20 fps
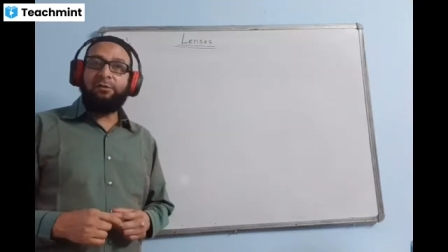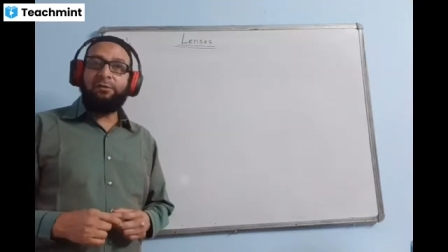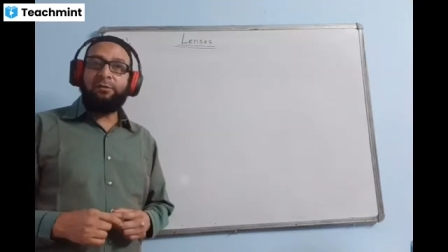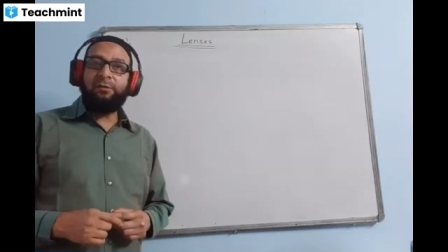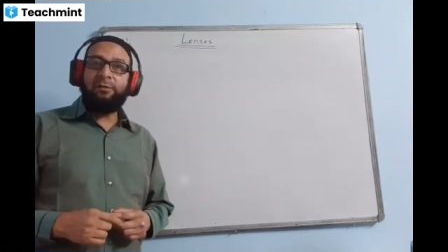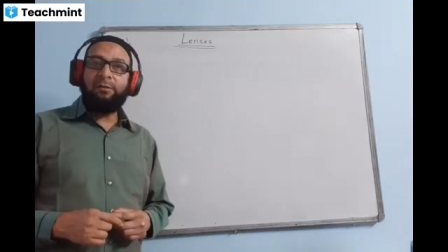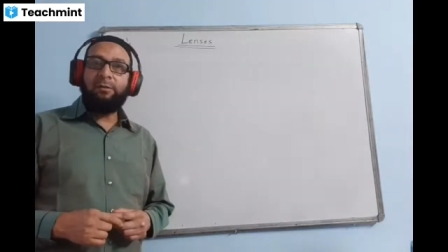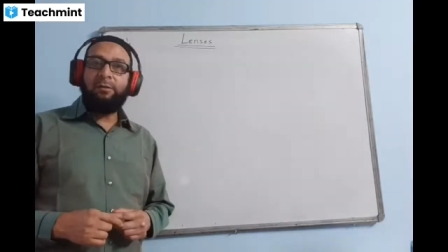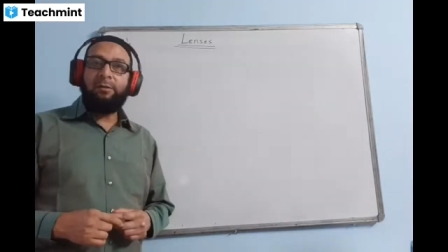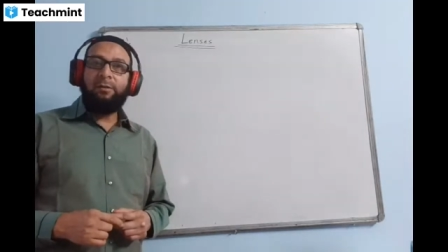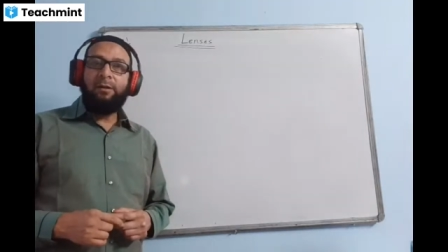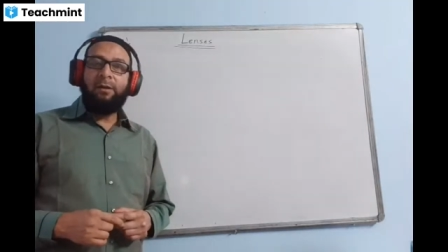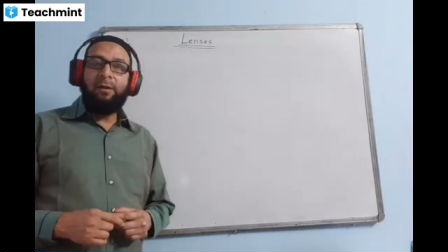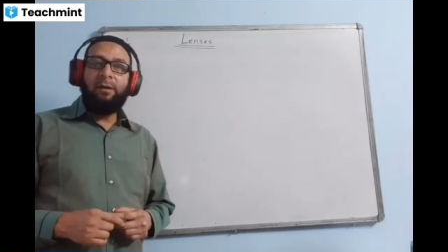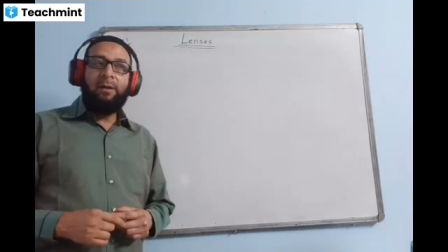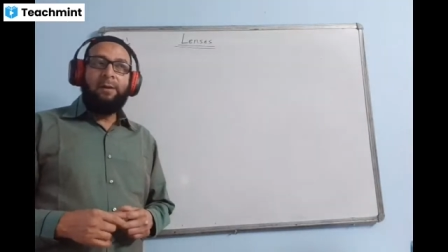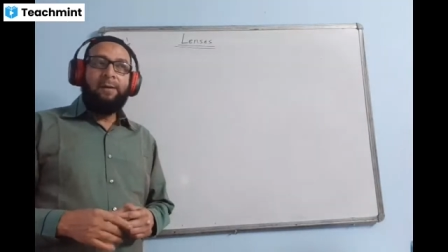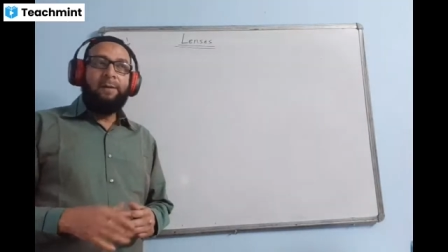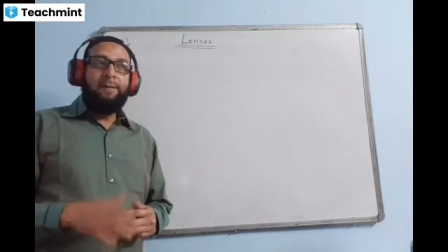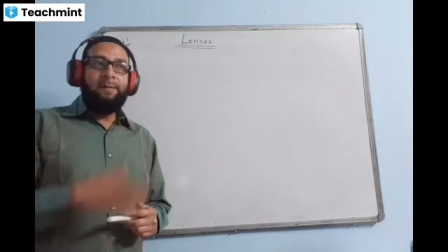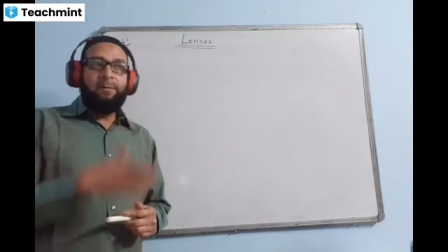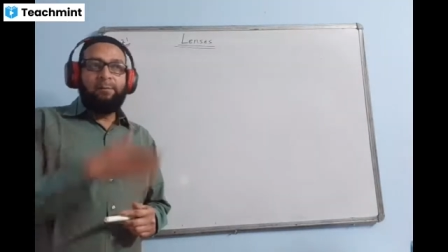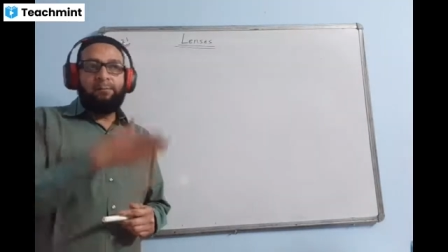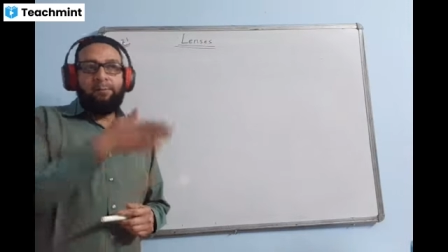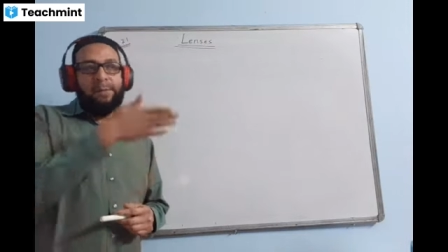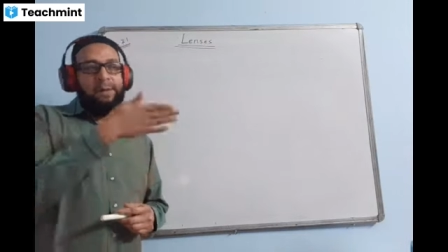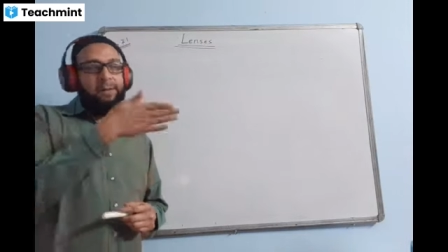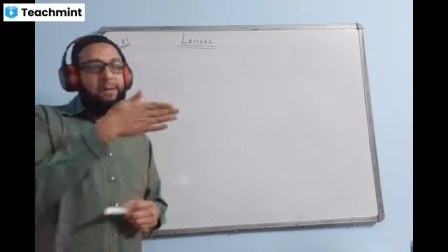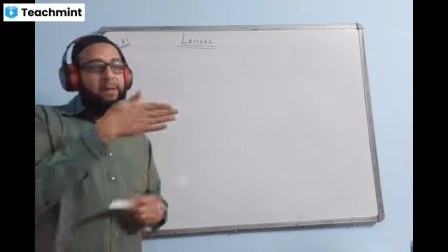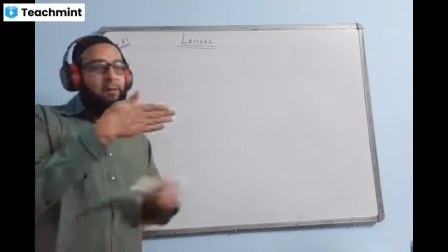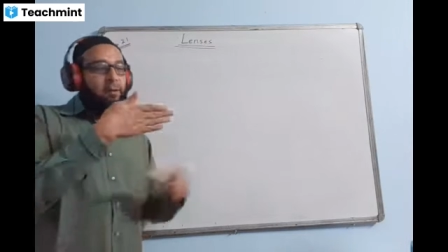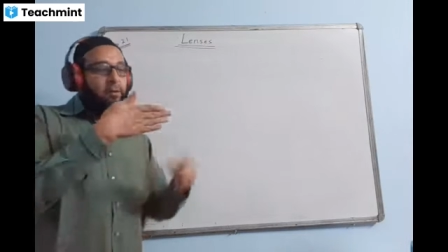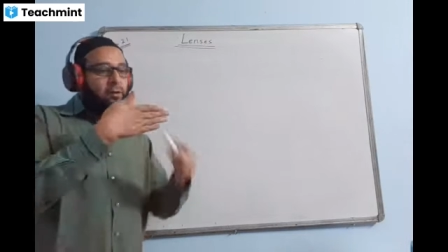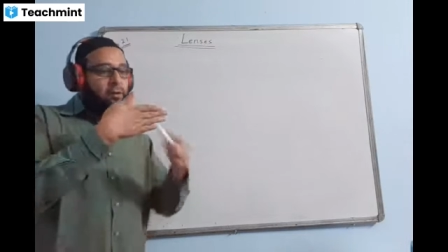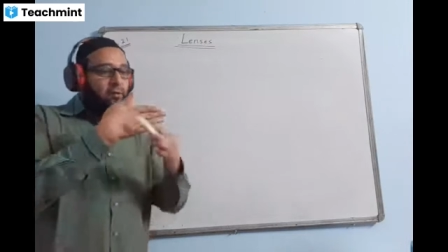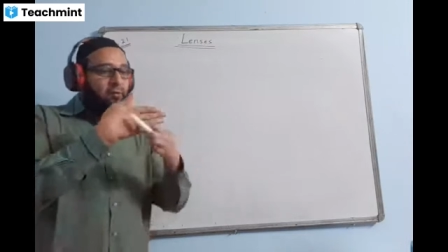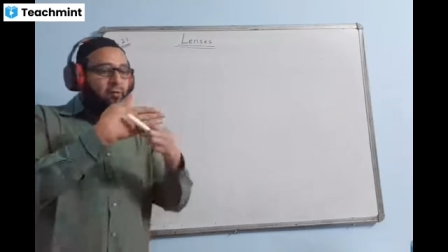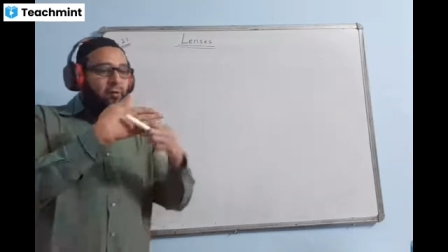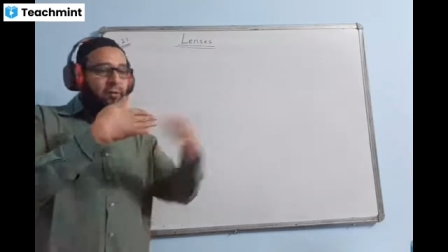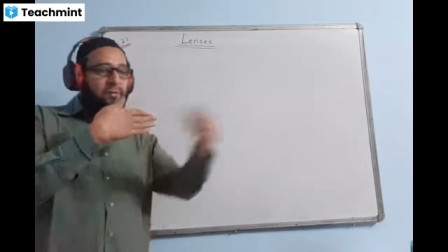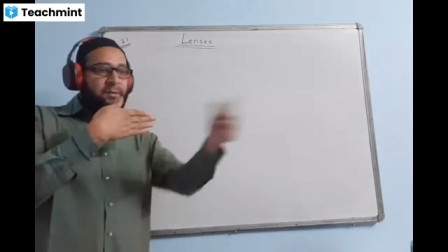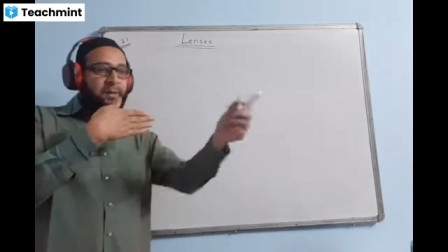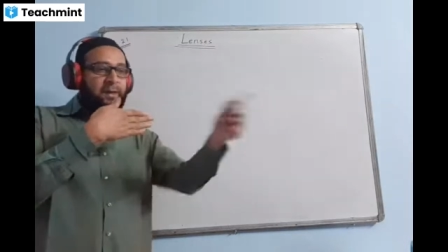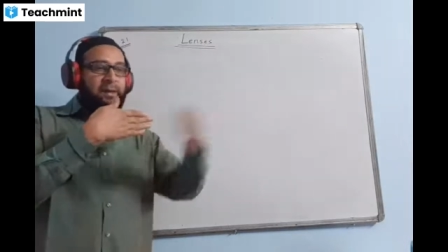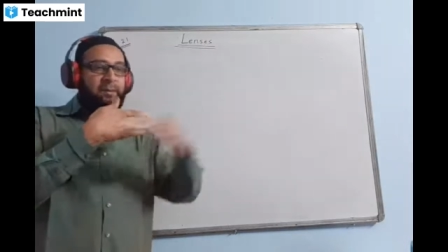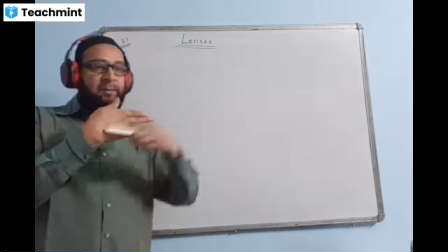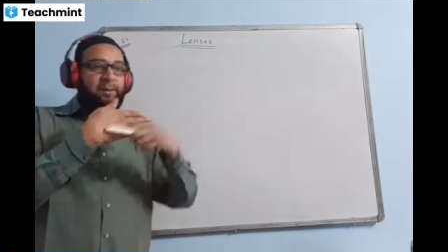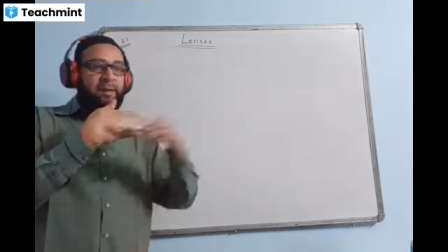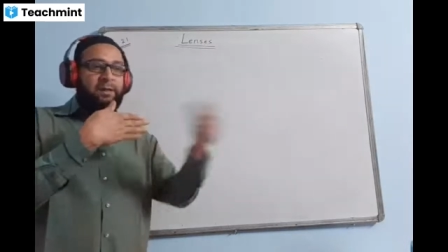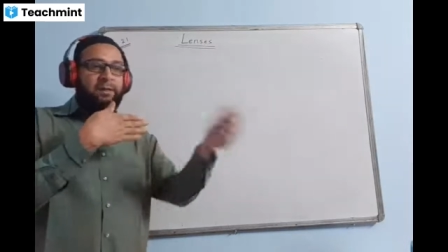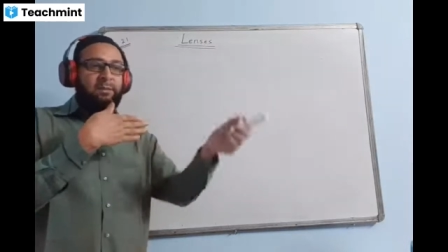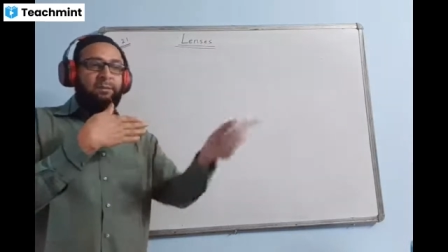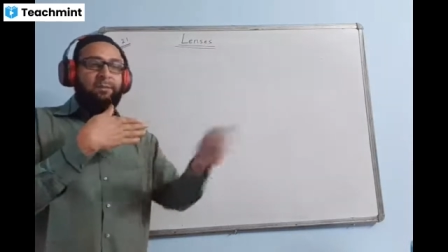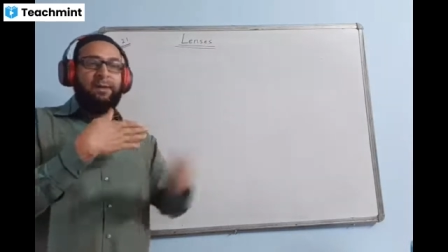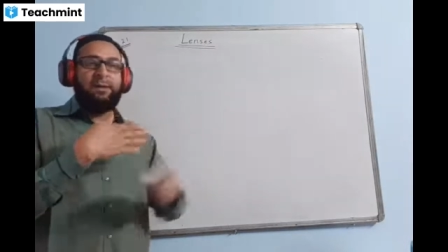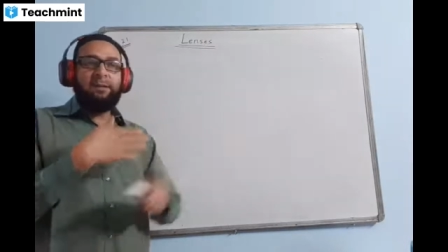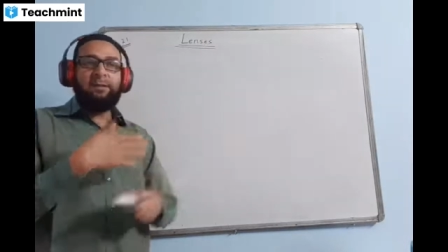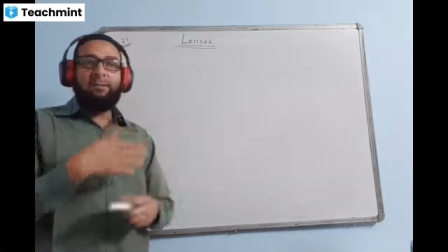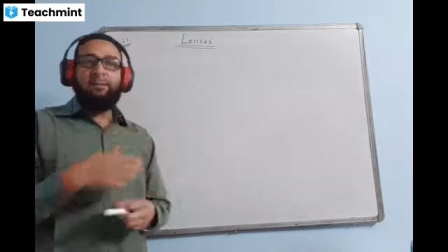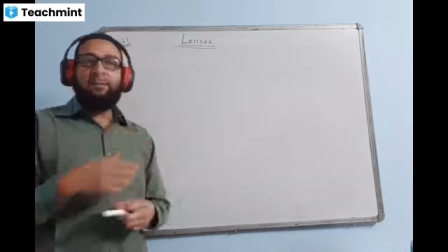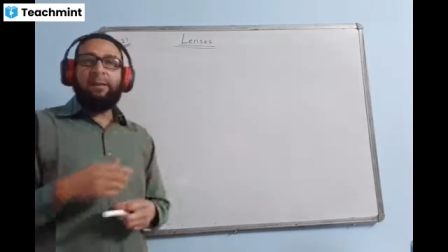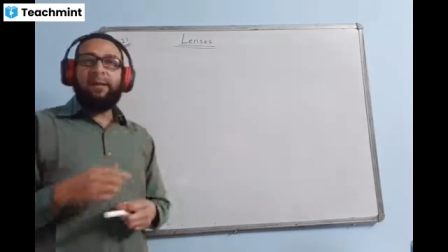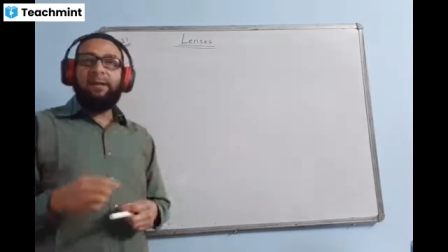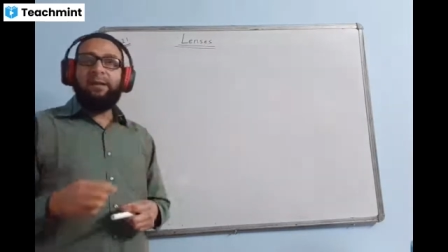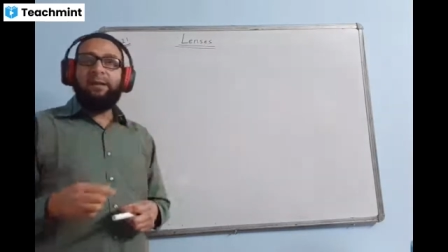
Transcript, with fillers: Mirror also forms the image by reflection.